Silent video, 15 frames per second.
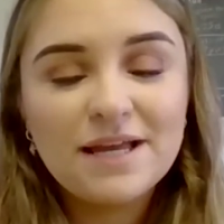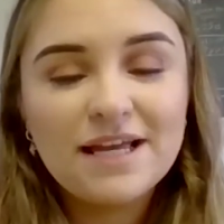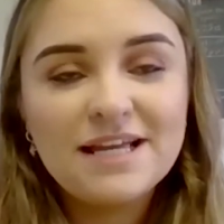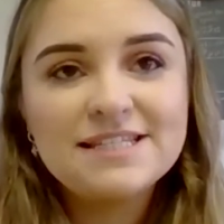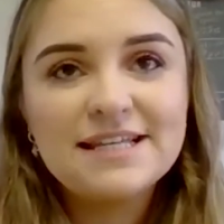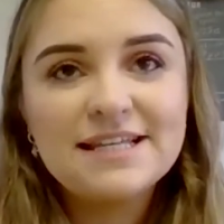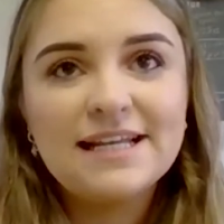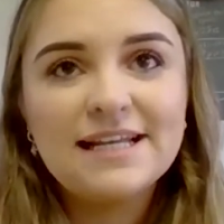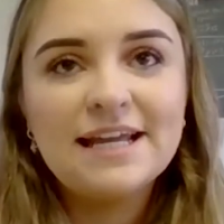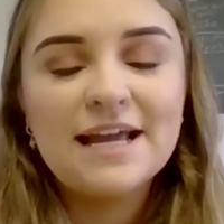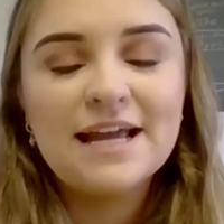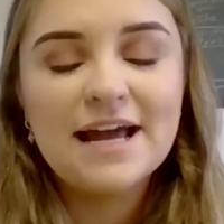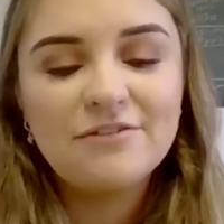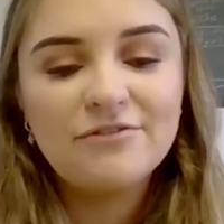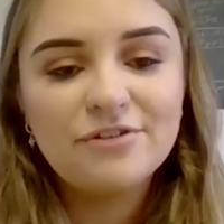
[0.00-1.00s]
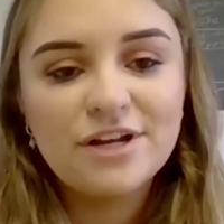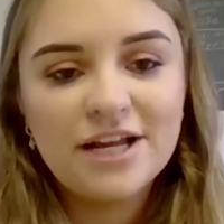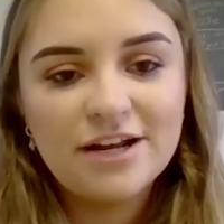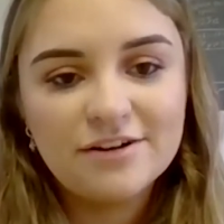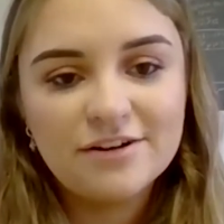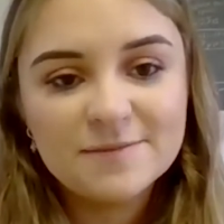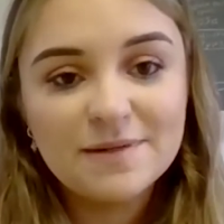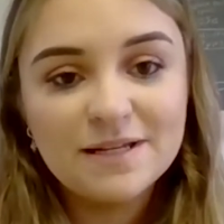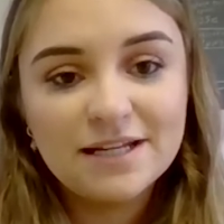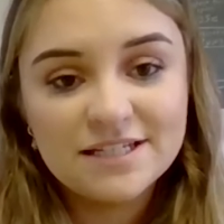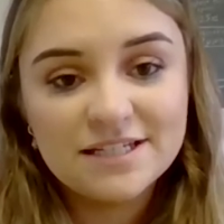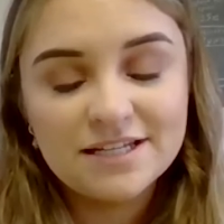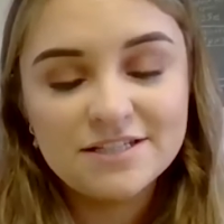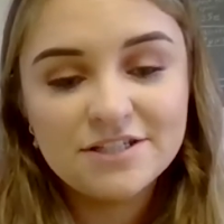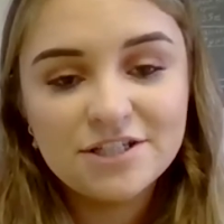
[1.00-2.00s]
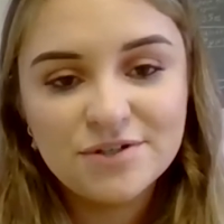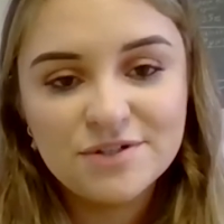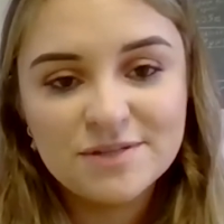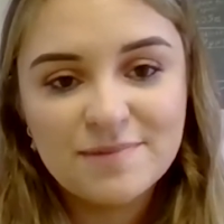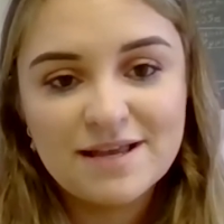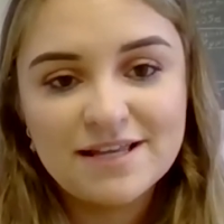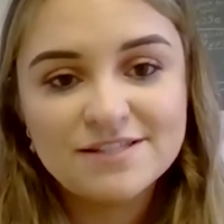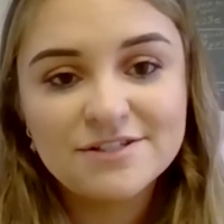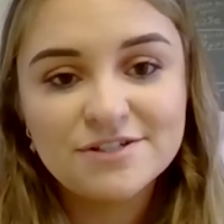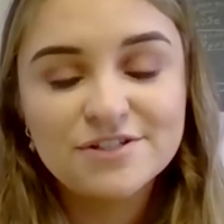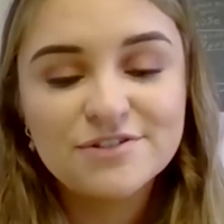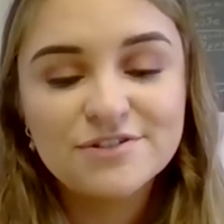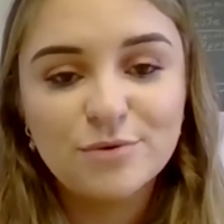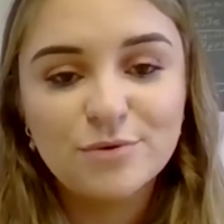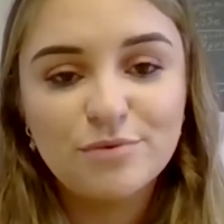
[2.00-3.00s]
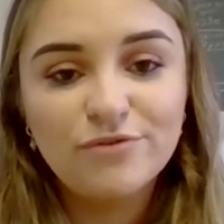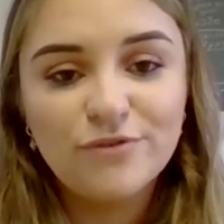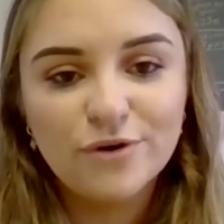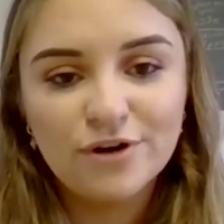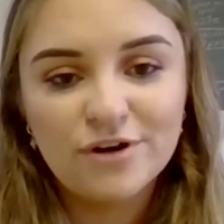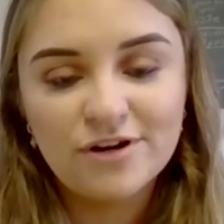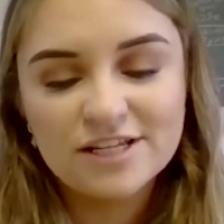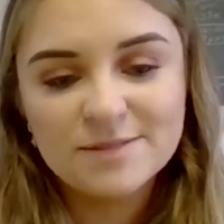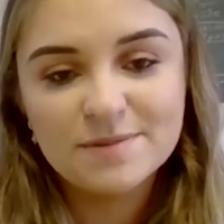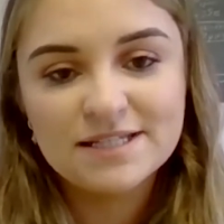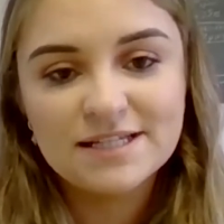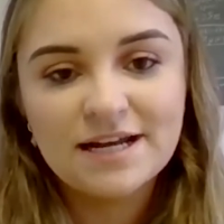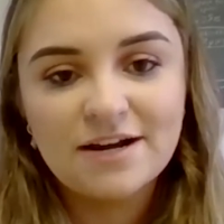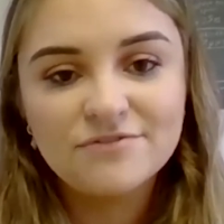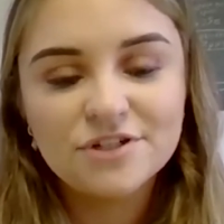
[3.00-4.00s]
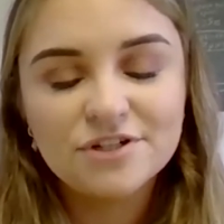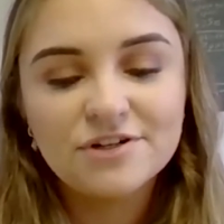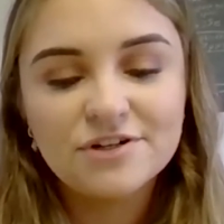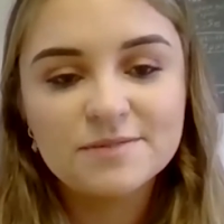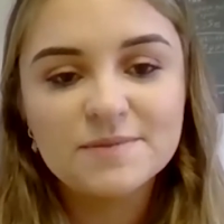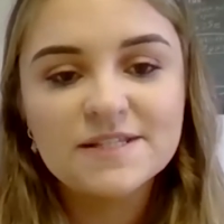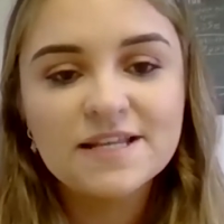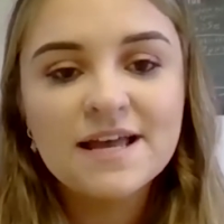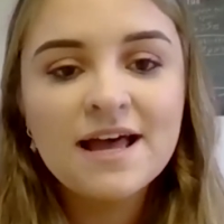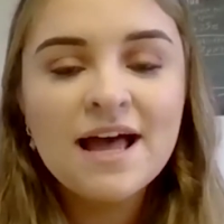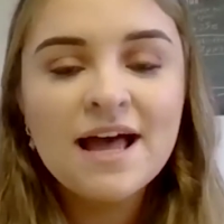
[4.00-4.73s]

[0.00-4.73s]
basically every year is split into 2 semesters, so before Christmas and after Christmas.